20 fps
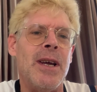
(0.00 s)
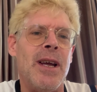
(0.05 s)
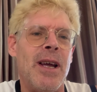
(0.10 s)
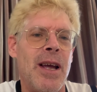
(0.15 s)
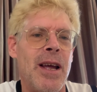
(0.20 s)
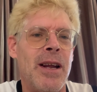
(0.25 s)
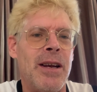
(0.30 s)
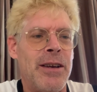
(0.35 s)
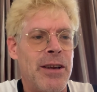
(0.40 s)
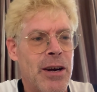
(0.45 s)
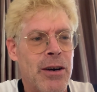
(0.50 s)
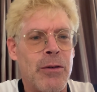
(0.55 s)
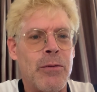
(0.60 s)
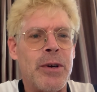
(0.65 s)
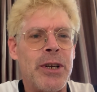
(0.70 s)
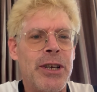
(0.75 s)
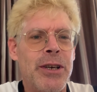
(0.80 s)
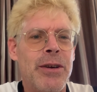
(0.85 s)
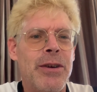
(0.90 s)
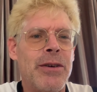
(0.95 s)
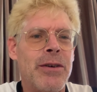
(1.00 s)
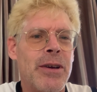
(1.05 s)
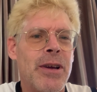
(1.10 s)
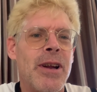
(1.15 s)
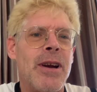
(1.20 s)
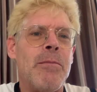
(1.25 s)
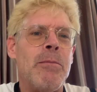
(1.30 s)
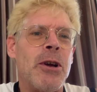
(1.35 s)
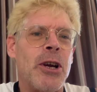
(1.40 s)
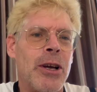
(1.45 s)
when you do
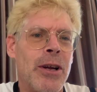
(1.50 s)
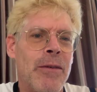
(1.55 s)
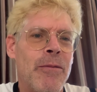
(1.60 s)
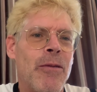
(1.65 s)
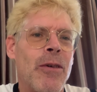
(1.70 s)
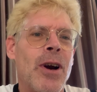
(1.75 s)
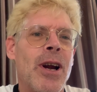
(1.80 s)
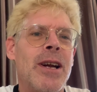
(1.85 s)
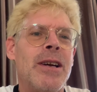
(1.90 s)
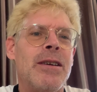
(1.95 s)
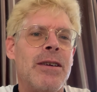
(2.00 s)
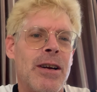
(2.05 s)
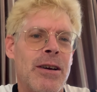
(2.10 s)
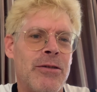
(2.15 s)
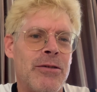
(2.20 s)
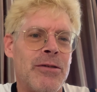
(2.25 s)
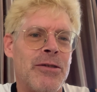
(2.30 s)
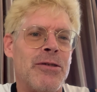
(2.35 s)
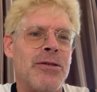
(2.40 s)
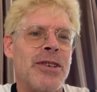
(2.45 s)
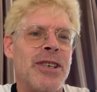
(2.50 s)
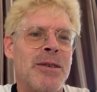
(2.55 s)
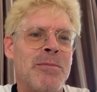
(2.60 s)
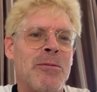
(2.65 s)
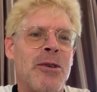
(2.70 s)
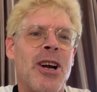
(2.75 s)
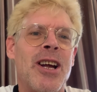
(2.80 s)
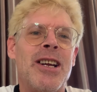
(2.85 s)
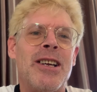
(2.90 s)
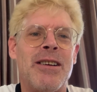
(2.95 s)
get him a good friend, treat him
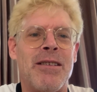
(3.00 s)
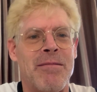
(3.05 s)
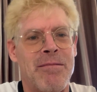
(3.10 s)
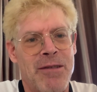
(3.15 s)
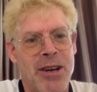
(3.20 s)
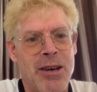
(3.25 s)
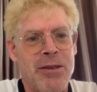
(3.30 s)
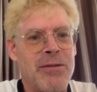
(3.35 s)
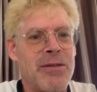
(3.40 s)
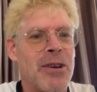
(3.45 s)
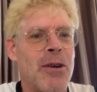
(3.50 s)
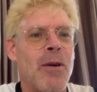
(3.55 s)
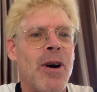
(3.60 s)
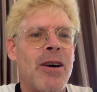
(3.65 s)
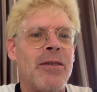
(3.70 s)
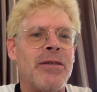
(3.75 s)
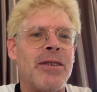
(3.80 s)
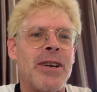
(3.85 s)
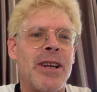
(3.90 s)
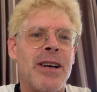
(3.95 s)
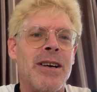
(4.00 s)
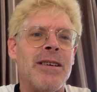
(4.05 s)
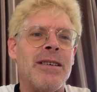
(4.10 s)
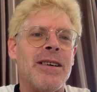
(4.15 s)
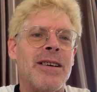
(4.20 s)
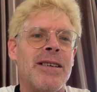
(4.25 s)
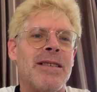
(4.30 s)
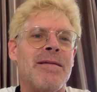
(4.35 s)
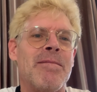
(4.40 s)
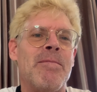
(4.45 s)
right, and go out and
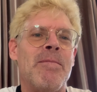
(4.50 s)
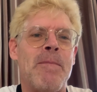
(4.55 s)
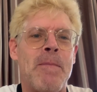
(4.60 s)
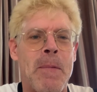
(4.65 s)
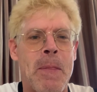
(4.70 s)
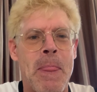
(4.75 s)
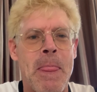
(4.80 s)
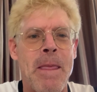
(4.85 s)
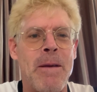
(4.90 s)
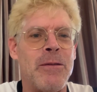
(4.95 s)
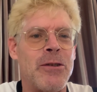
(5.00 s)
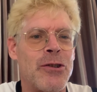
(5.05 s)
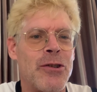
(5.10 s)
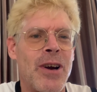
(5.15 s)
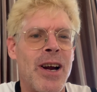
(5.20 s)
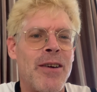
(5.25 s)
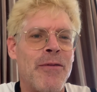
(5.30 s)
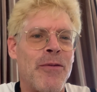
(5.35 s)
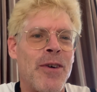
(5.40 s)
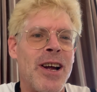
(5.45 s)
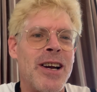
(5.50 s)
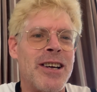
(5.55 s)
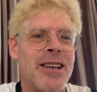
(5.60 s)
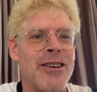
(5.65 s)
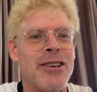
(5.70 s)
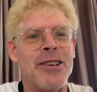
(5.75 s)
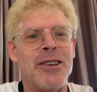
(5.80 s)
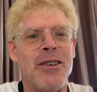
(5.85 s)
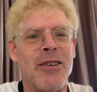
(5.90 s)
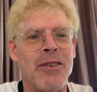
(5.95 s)
dinner and try to find a
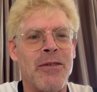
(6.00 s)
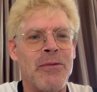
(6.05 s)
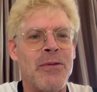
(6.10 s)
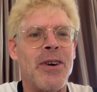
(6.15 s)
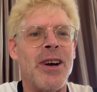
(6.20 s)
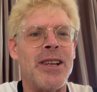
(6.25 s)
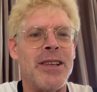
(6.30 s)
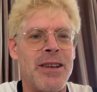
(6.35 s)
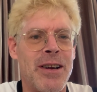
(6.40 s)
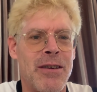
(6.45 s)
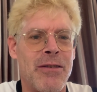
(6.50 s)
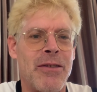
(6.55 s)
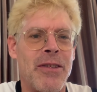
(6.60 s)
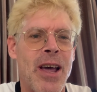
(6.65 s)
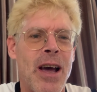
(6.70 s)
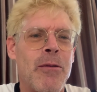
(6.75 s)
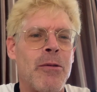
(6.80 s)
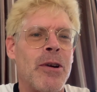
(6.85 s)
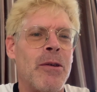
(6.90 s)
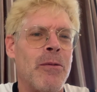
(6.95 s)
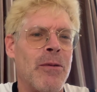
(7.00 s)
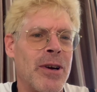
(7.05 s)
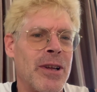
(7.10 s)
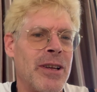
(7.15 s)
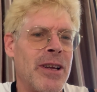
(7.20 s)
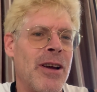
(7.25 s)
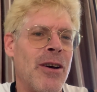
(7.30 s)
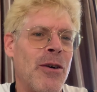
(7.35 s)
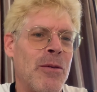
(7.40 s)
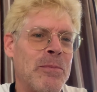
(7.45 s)
good girlfriend. That would
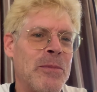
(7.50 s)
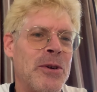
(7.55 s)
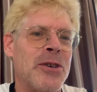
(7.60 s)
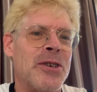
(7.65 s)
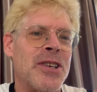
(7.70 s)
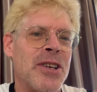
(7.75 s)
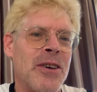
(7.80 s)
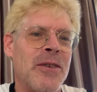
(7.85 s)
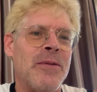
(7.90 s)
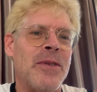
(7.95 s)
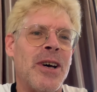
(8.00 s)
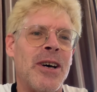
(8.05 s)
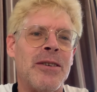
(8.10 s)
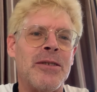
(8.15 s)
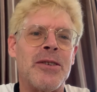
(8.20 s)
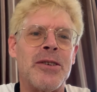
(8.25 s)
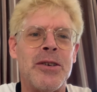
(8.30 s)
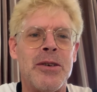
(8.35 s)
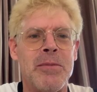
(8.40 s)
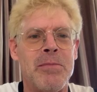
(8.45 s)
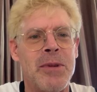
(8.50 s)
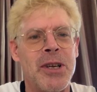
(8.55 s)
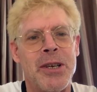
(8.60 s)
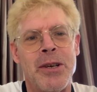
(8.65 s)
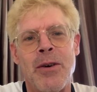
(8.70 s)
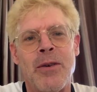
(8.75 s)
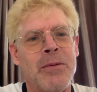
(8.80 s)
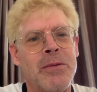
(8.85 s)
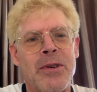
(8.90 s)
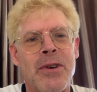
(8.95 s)
really help yourself out too. But
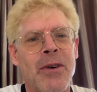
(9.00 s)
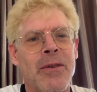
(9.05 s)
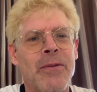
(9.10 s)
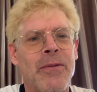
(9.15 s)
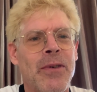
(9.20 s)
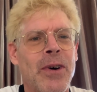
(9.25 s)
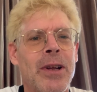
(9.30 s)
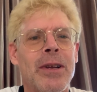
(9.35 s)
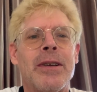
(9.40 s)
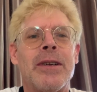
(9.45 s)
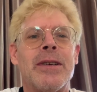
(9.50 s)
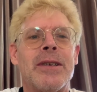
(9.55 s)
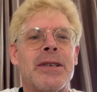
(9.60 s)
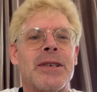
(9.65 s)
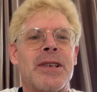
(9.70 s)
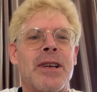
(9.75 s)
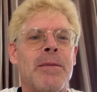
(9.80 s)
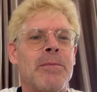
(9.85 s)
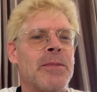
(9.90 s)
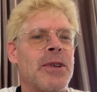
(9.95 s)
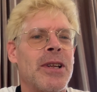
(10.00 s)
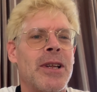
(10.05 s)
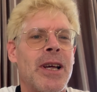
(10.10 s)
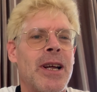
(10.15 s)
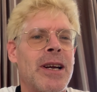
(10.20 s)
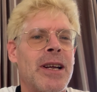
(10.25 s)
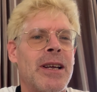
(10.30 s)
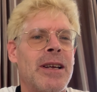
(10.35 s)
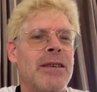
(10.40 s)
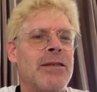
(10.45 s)
don't fall into something
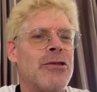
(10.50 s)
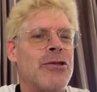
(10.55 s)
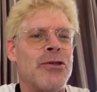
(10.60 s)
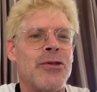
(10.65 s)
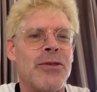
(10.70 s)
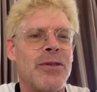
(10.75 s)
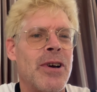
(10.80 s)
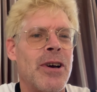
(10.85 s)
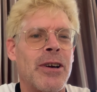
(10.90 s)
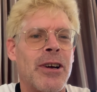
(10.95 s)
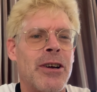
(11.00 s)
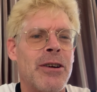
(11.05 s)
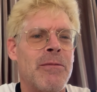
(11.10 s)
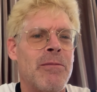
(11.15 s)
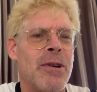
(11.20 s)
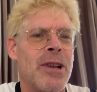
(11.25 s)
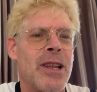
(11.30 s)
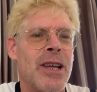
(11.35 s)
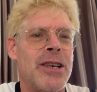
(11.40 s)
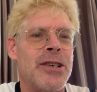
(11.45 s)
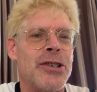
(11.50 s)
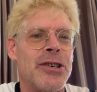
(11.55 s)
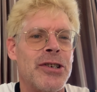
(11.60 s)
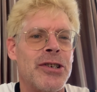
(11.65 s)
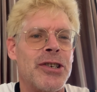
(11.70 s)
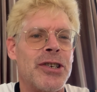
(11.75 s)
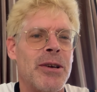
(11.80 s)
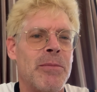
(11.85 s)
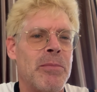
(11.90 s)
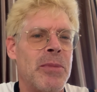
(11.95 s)
that ain't a good
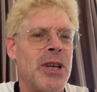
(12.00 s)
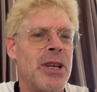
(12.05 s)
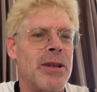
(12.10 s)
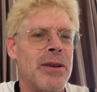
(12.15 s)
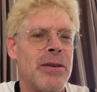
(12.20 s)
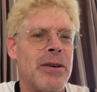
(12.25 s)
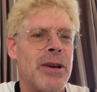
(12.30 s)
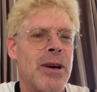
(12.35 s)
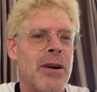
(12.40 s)
relationship either.